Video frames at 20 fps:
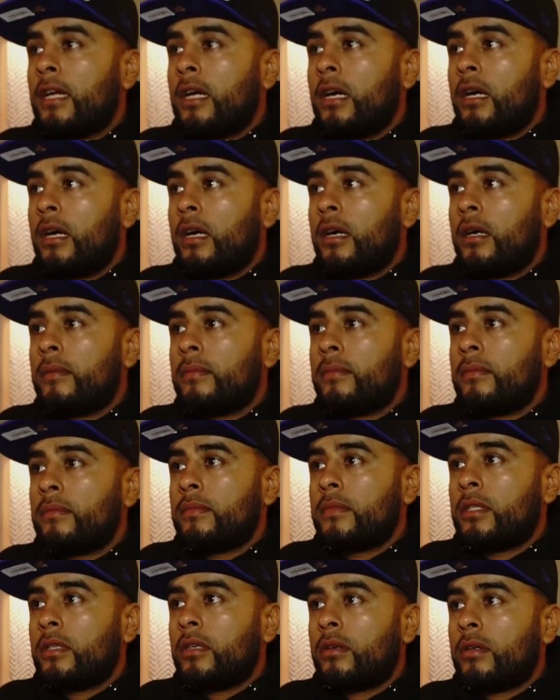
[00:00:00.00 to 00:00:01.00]
You
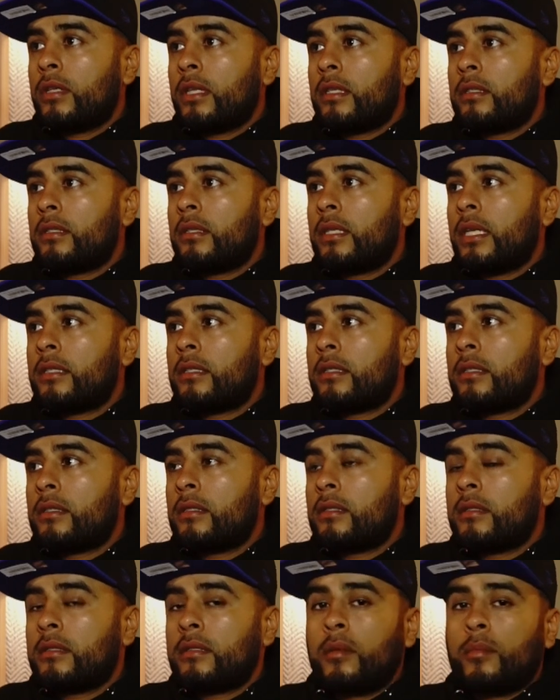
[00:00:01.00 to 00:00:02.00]
know,
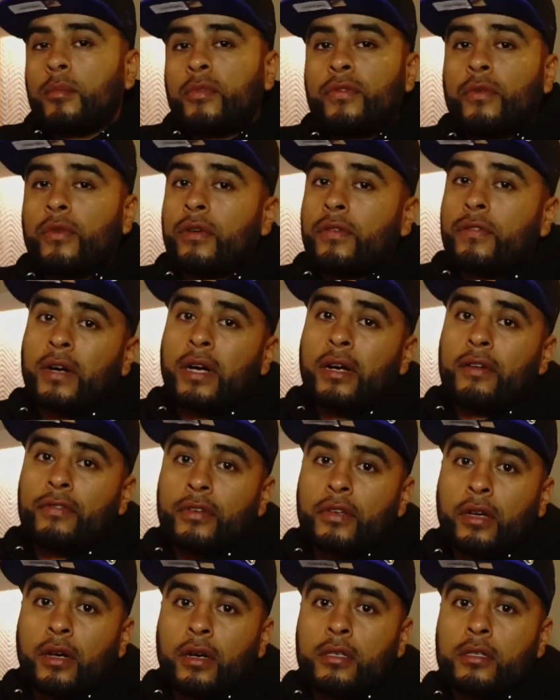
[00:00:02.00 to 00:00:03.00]
that's number 45
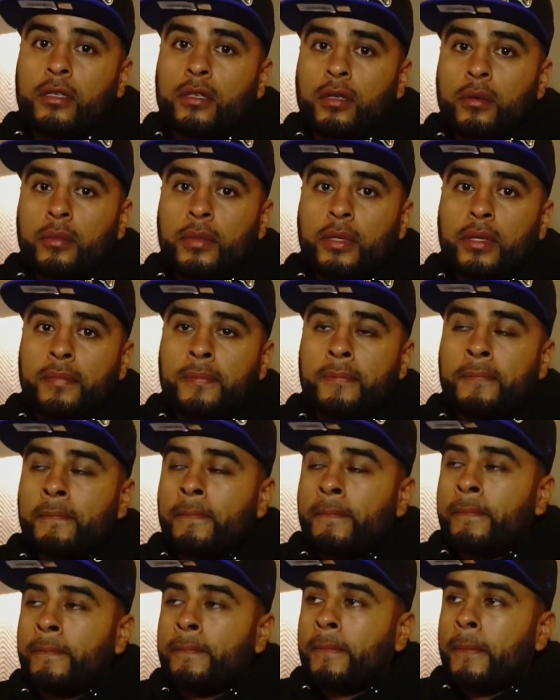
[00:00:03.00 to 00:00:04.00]
for y'all, you know
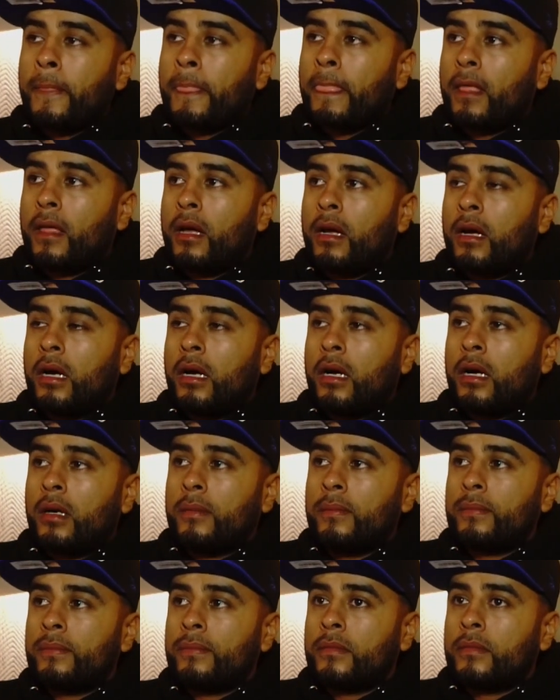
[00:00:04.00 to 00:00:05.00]
what
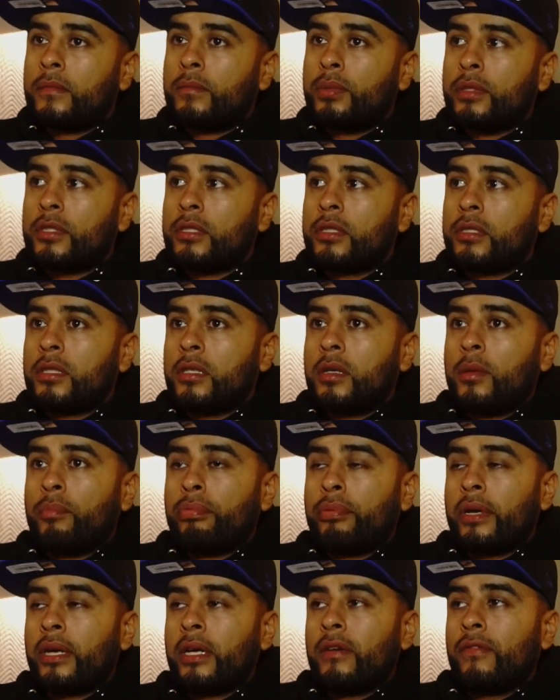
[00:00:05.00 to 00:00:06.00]
I mean? Push us to the
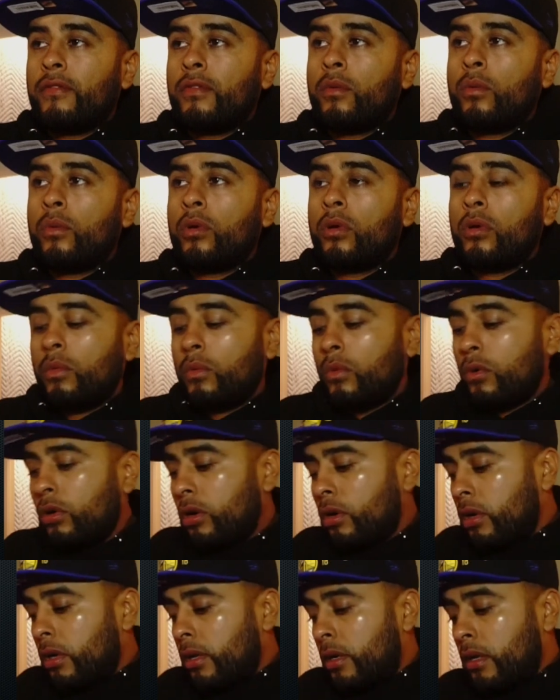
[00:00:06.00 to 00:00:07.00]
brink of a world
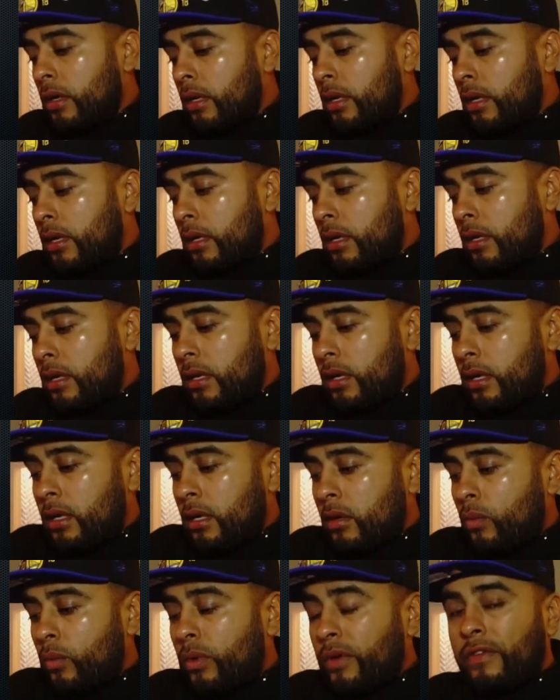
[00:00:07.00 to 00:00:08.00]
war.
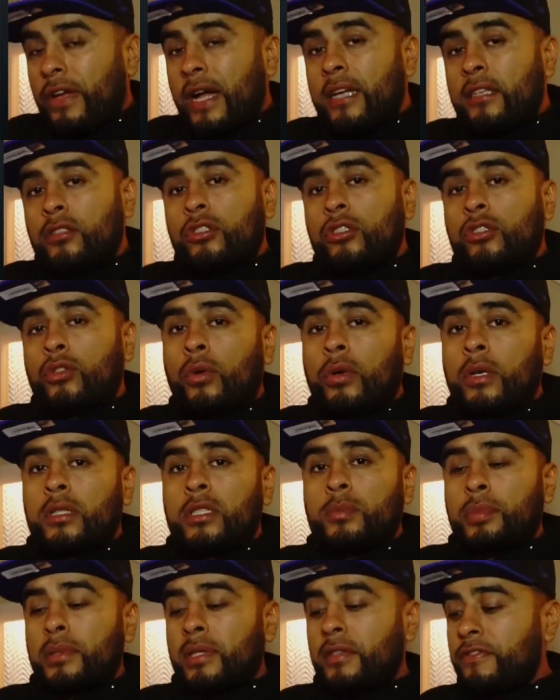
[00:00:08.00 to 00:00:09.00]
We value
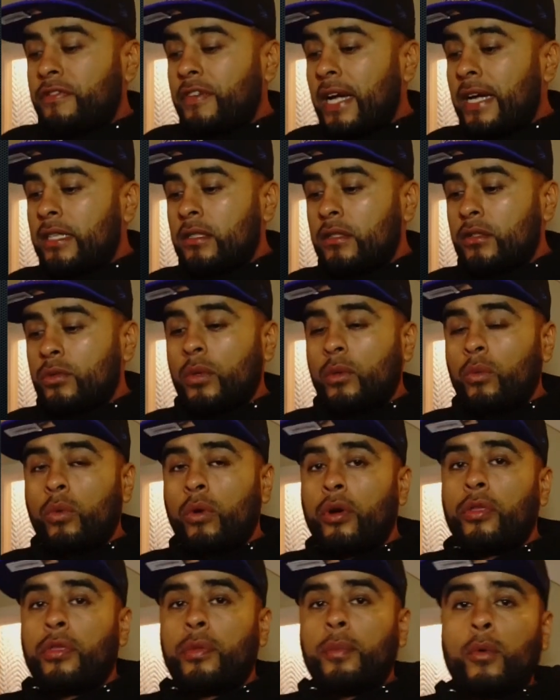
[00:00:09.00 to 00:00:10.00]
Jordans, but the fact is we
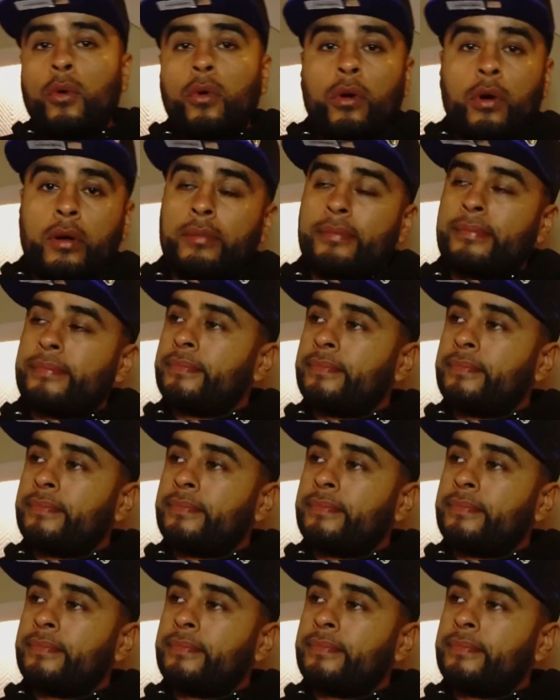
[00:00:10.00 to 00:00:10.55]
worth more.